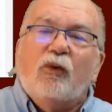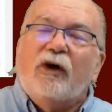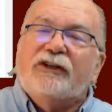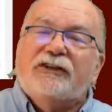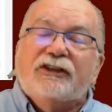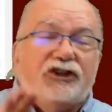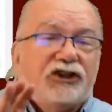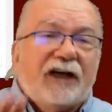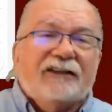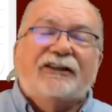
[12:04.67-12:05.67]
wants to
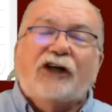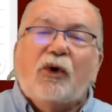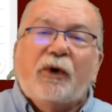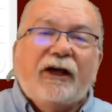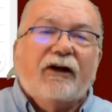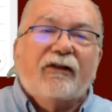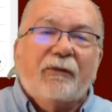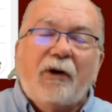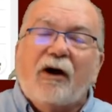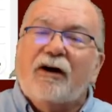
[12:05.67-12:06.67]
just go hear the
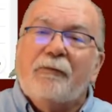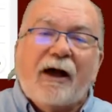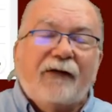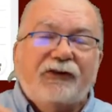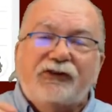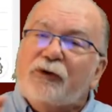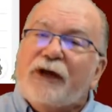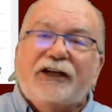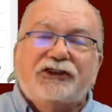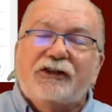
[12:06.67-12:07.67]
part about the
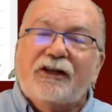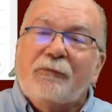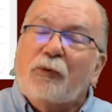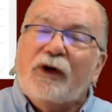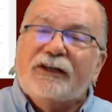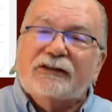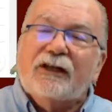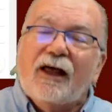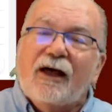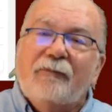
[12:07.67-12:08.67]
donation to the Boys
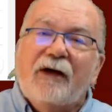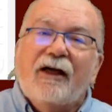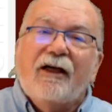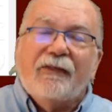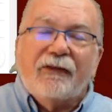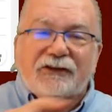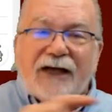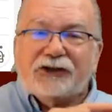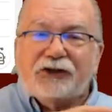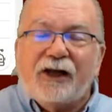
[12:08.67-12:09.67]
Club, there's
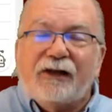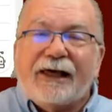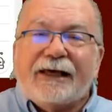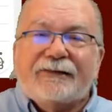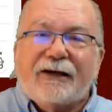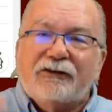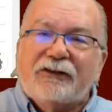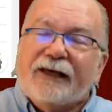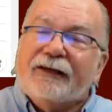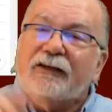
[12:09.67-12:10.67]
actually a link there that
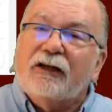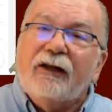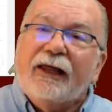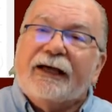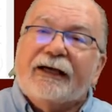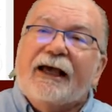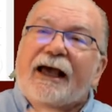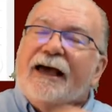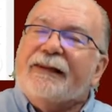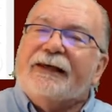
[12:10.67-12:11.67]
they can click
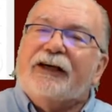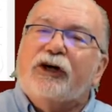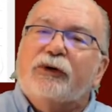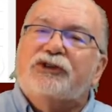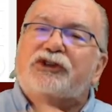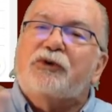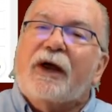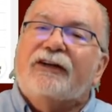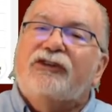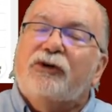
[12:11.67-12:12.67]
and they can go
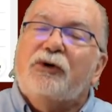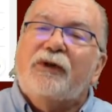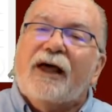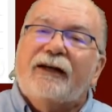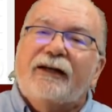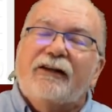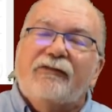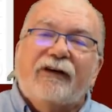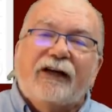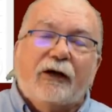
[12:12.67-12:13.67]
straight to that in the
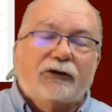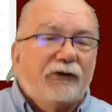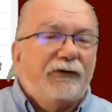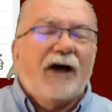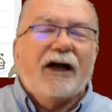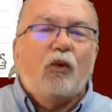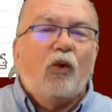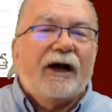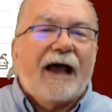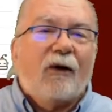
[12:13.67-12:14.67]
video. So if you've got a
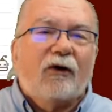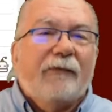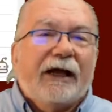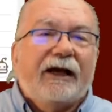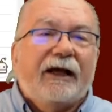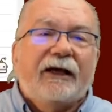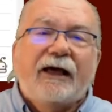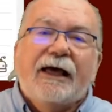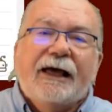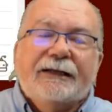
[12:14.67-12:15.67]
1-hour meeting
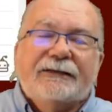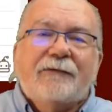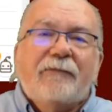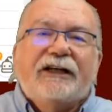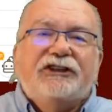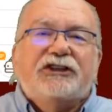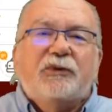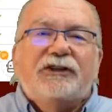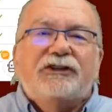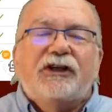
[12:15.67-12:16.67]
and somebody just
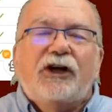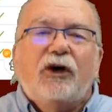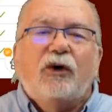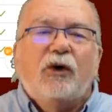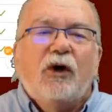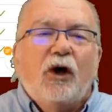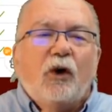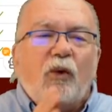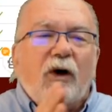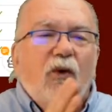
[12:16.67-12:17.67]
wants to know,
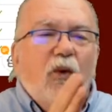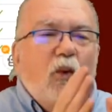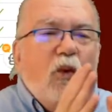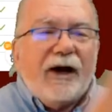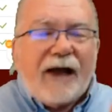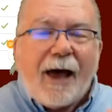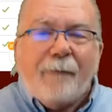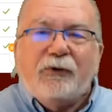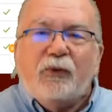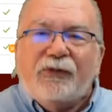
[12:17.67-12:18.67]
well, what
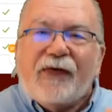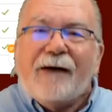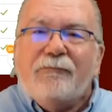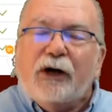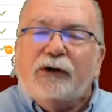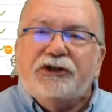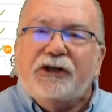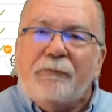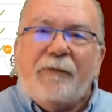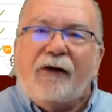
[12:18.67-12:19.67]
happened with that
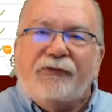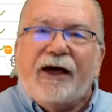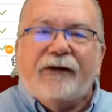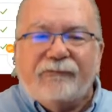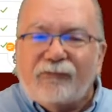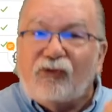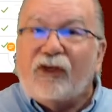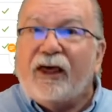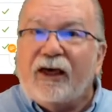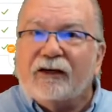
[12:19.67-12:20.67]
motion about that
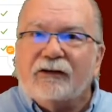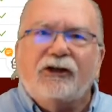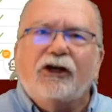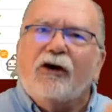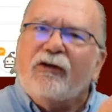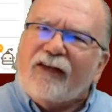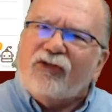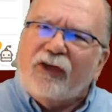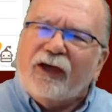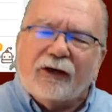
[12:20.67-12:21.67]
thing, that
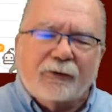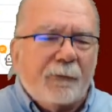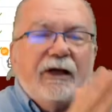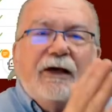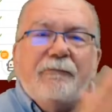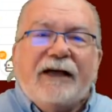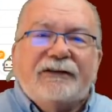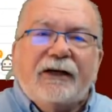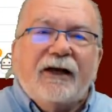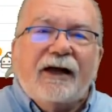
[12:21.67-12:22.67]
thing. It makes
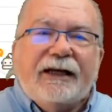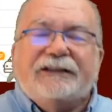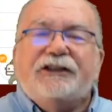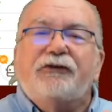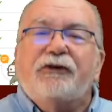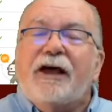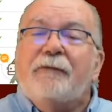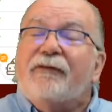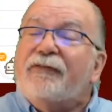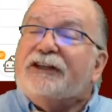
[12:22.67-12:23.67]
it a lot easier for them
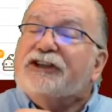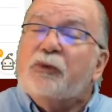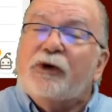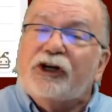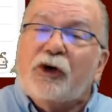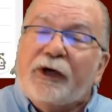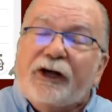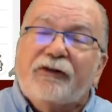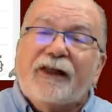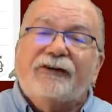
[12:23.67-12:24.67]
if they just want to go
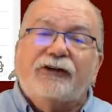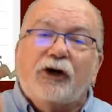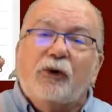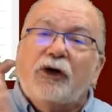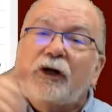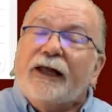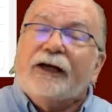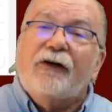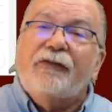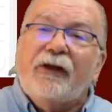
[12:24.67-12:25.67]
hear that to go
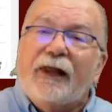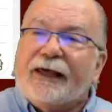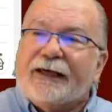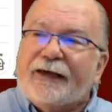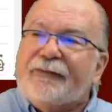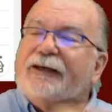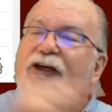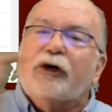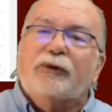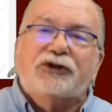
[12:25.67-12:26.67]
click on the link and they can
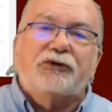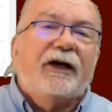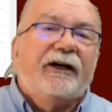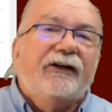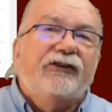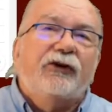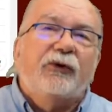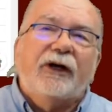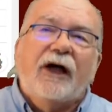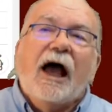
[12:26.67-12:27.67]
go straight into
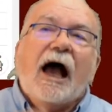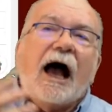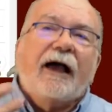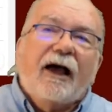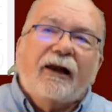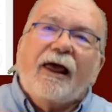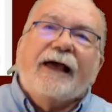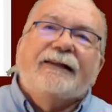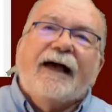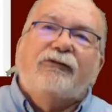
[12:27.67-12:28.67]
it. I
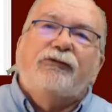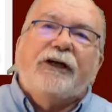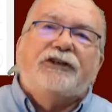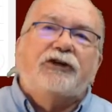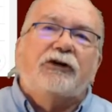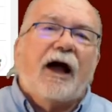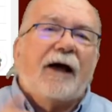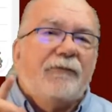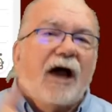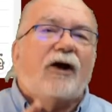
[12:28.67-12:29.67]
like that feature.
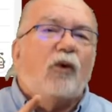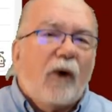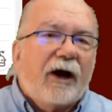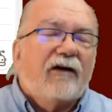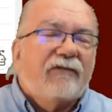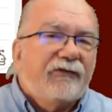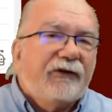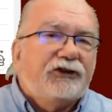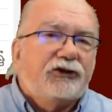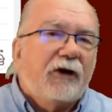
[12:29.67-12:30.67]
I'm not aware of a
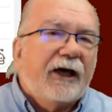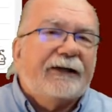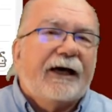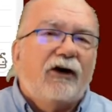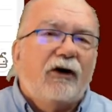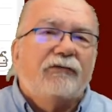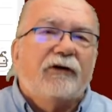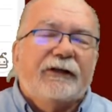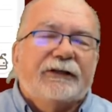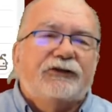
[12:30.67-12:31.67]
feature like that over
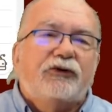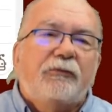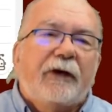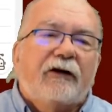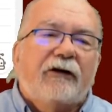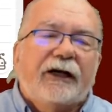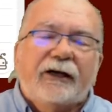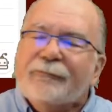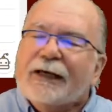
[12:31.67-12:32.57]
in the Zoom area.